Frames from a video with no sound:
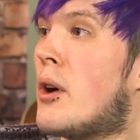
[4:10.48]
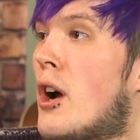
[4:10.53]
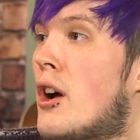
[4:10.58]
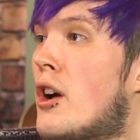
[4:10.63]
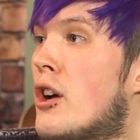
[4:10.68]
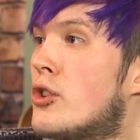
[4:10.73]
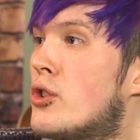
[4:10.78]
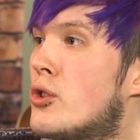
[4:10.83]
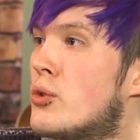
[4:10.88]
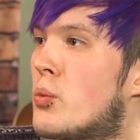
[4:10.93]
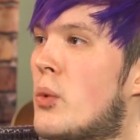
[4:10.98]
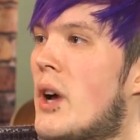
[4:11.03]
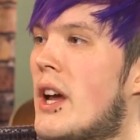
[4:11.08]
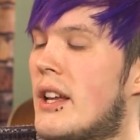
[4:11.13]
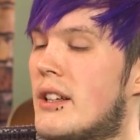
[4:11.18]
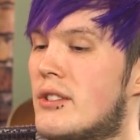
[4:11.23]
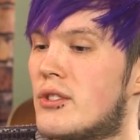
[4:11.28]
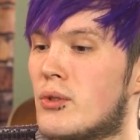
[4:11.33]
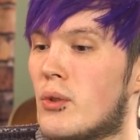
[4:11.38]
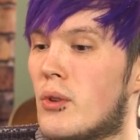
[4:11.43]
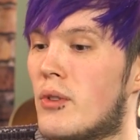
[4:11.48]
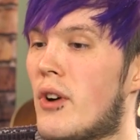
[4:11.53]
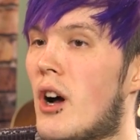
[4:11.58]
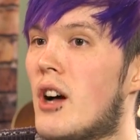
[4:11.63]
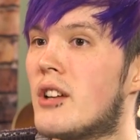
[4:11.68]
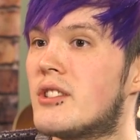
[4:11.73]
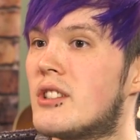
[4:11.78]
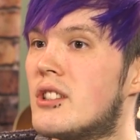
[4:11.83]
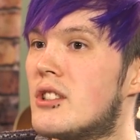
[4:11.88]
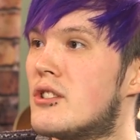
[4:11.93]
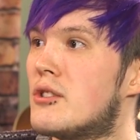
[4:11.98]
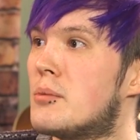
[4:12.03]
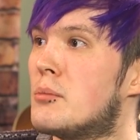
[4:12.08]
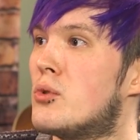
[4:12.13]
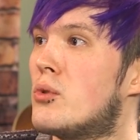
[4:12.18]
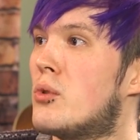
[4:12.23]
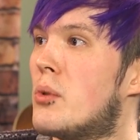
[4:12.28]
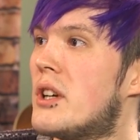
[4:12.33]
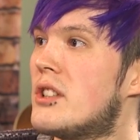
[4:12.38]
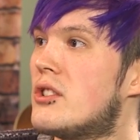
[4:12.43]
A good way is sort of asking
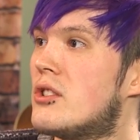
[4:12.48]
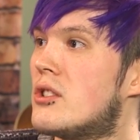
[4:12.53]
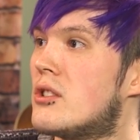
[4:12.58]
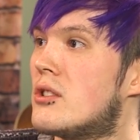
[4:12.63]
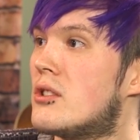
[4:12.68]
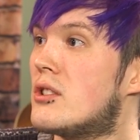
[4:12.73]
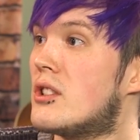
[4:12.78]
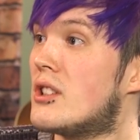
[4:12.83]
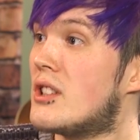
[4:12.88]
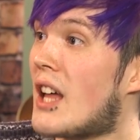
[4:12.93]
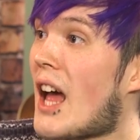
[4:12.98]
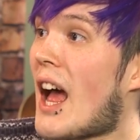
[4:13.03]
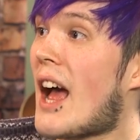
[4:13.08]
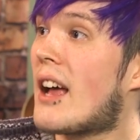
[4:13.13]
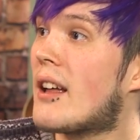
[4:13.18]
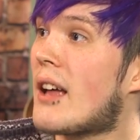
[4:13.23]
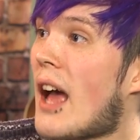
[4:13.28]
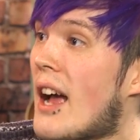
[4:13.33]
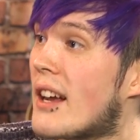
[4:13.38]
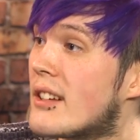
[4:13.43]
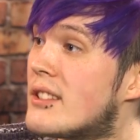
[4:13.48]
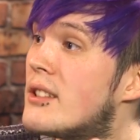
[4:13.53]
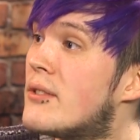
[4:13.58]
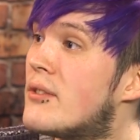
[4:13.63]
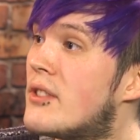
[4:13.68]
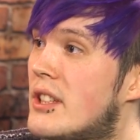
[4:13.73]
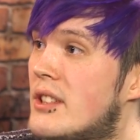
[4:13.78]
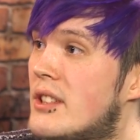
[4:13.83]
small questions and active